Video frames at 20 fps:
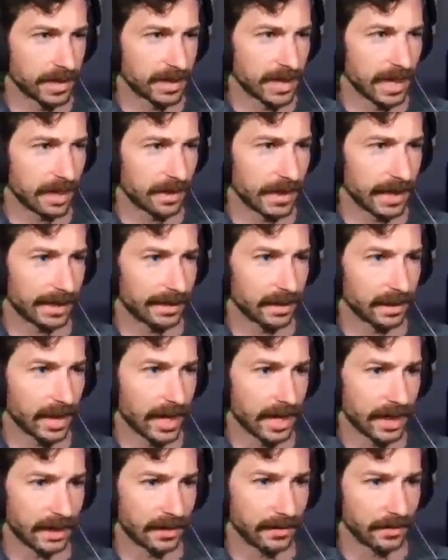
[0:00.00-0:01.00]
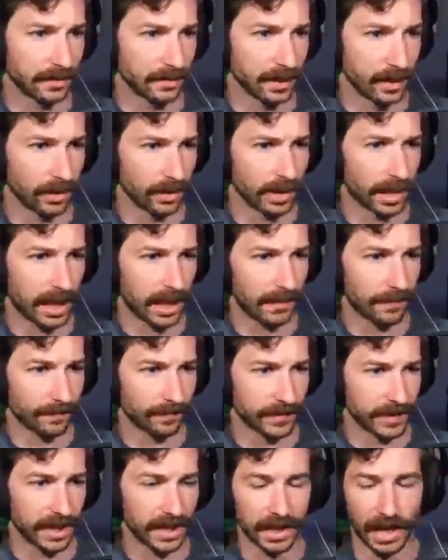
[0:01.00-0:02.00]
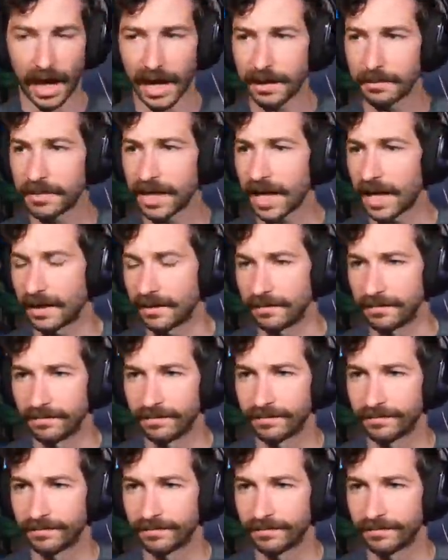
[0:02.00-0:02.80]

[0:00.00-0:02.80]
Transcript: not like the light. Okay, it, I am dead.